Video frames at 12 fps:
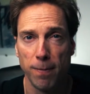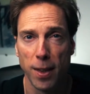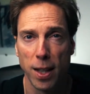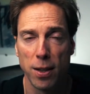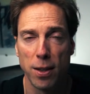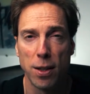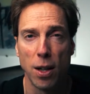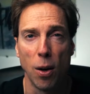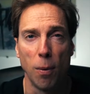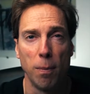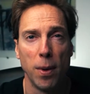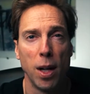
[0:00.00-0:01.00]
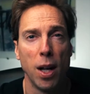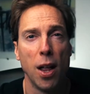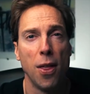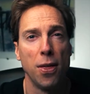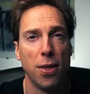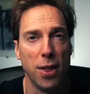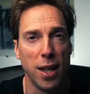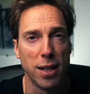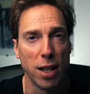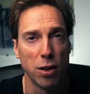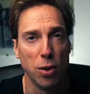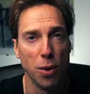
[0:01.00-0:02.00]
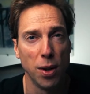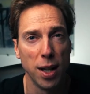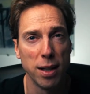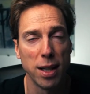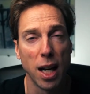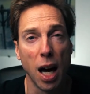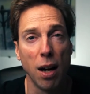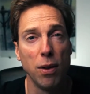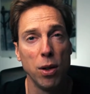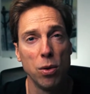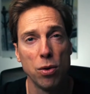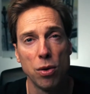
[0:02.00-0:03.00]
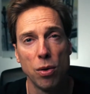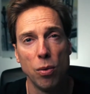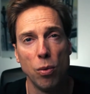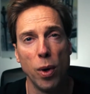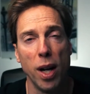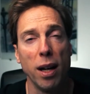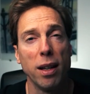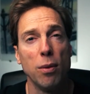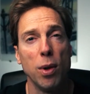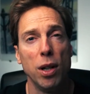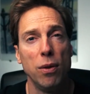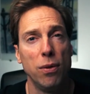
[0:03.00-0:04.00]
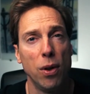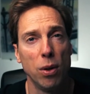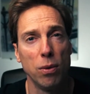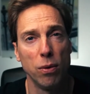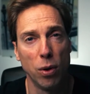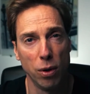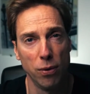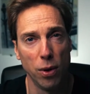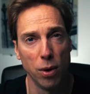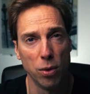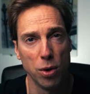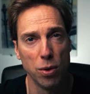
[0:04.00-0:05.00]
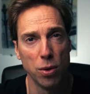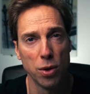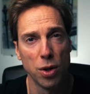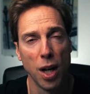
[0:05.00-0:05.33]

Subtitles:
So, these are two things that I've used when I get ready for photo shoots,